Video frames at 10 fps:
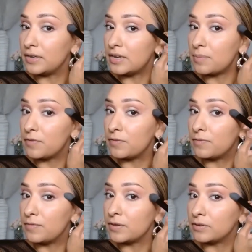it up if
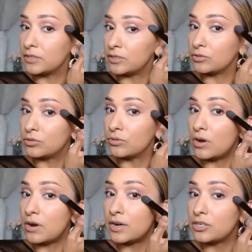you feel it's a little too
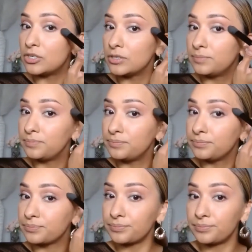harsh,
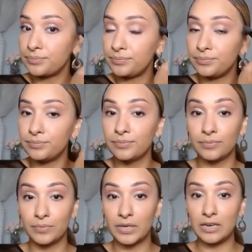
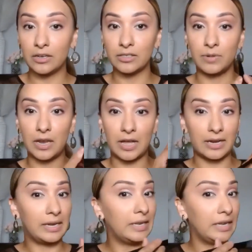but it looks a lot
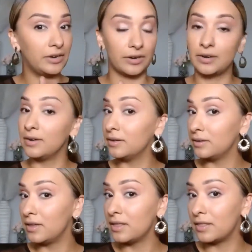cleaner
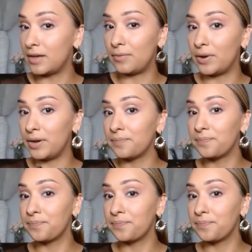that way.